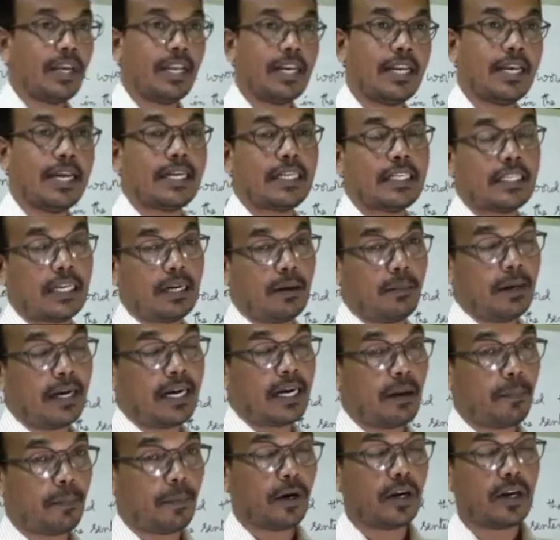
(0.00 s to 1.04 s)
You can get
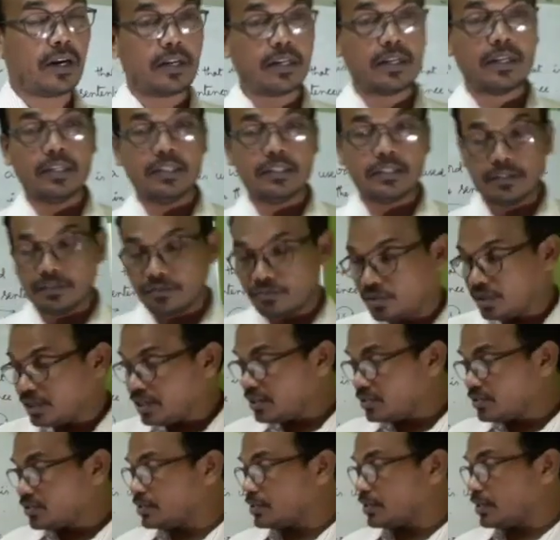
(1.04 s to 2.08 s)
command upon
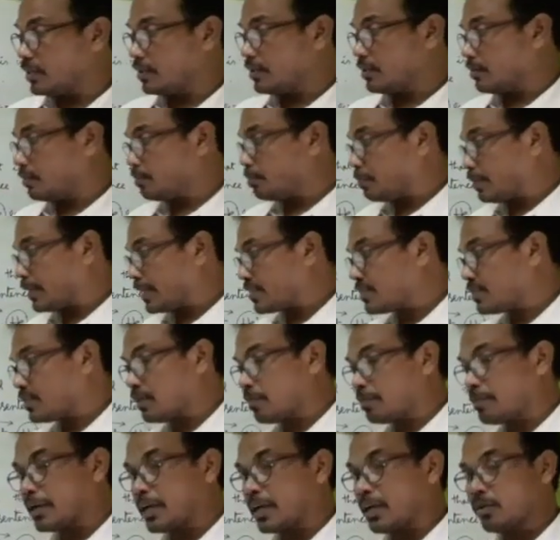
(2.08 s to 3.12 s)
these
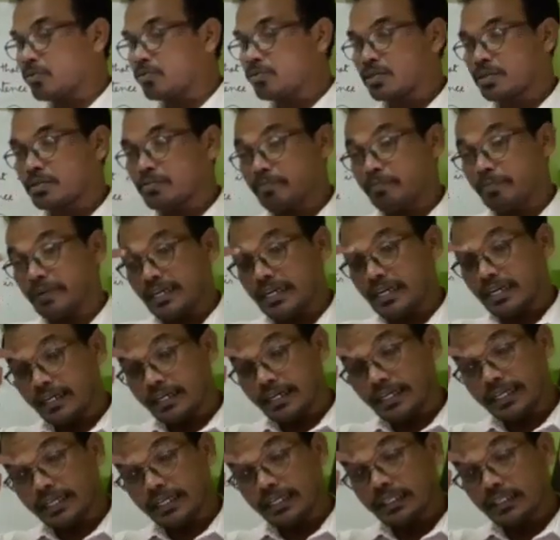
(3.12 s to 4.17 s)
personal pronouns
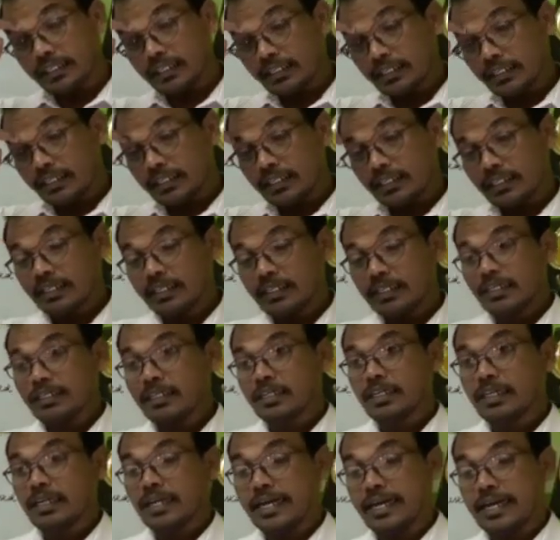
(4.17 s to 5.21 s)
by learning
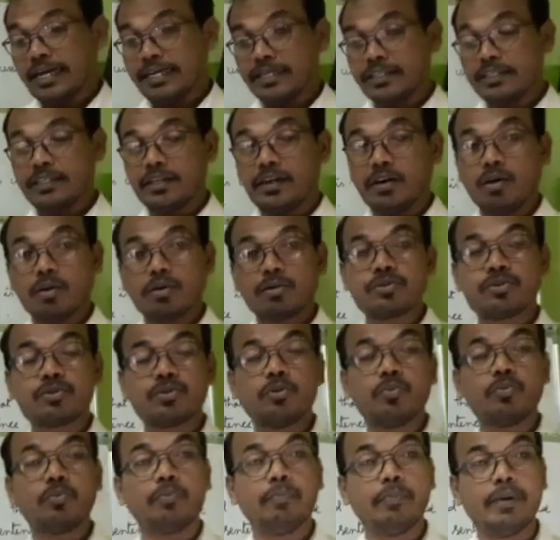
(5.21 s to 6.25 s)
and
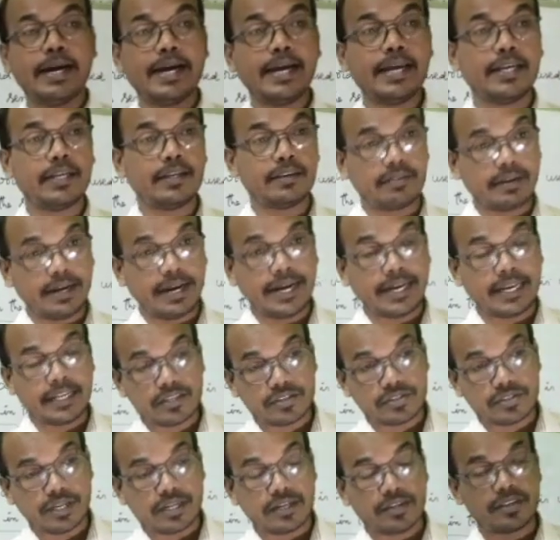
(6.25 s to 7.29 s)
also by
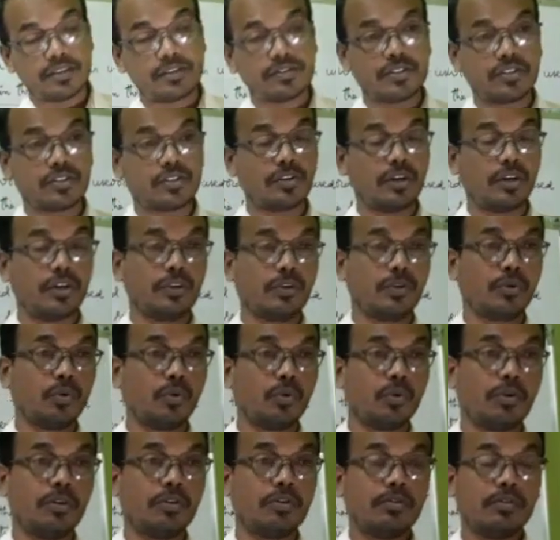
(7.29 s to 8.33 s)
writing sentences
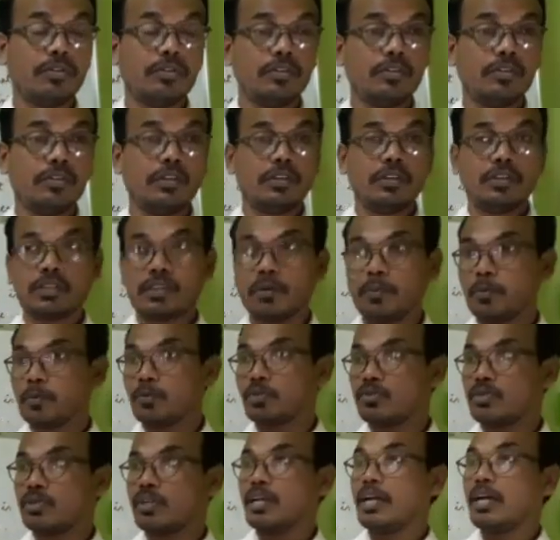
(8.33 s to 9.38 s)
on your own.
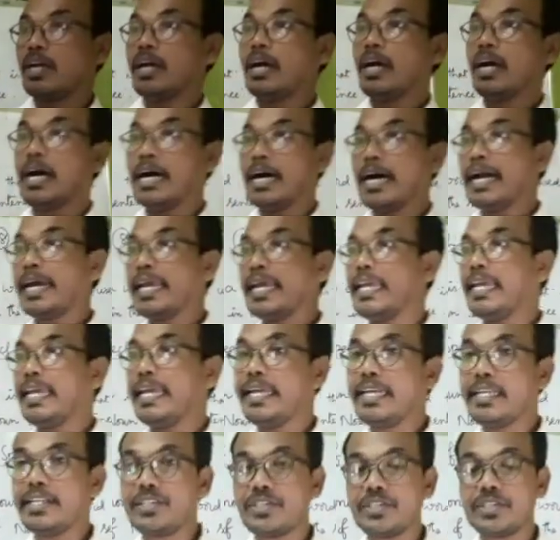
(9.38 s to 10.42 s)
Suppose I